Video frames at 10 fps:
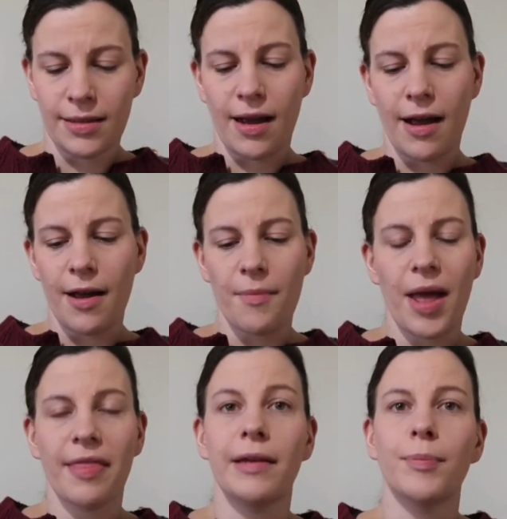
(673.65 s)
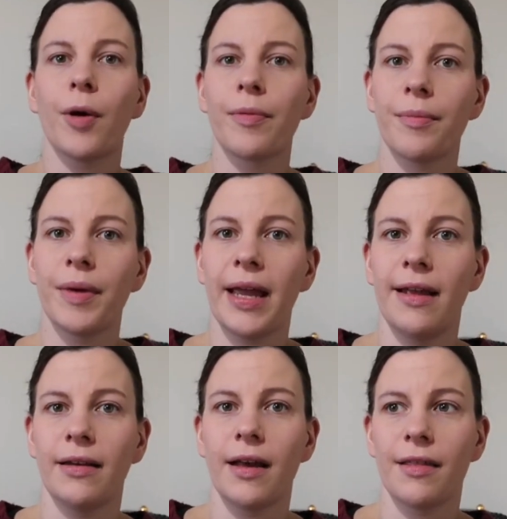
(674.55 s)
and then popped them
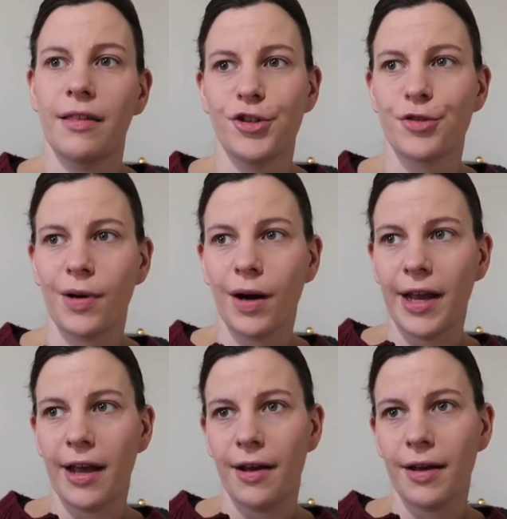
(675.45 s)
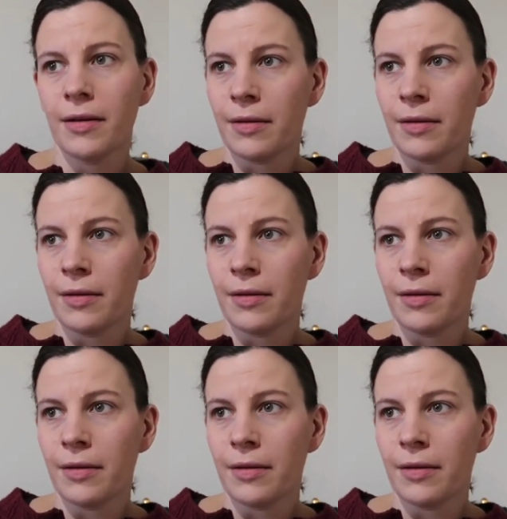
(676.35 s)
in the dryer